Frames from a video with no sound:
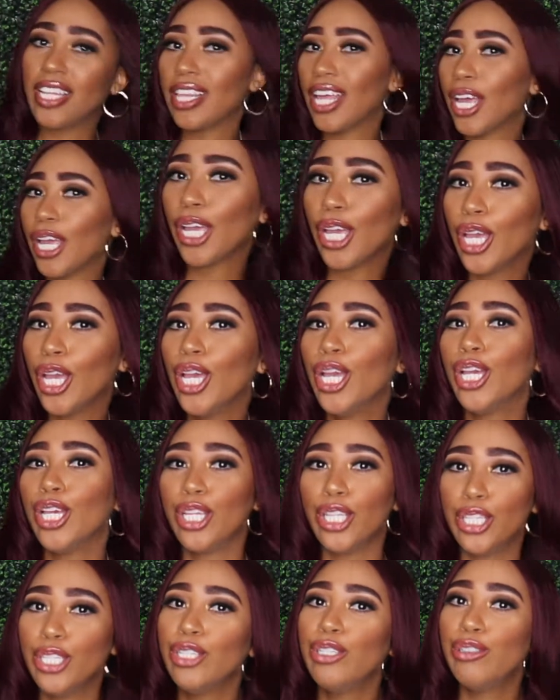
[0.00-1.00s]
like,
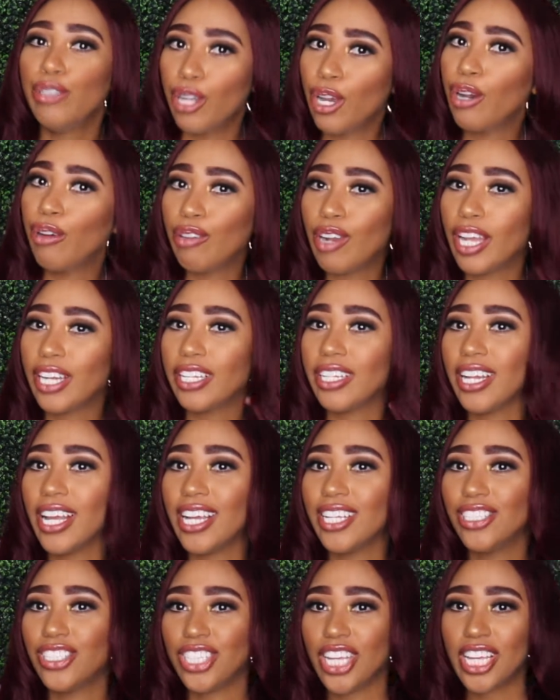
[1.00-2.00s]
you know
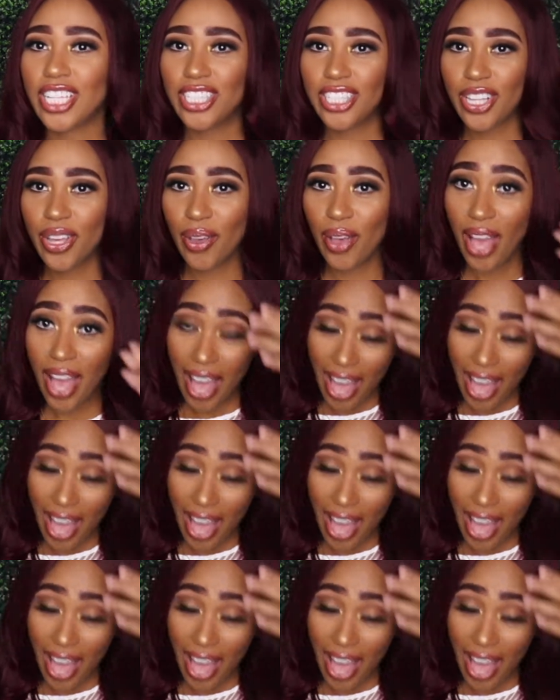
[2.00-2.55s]
99J. So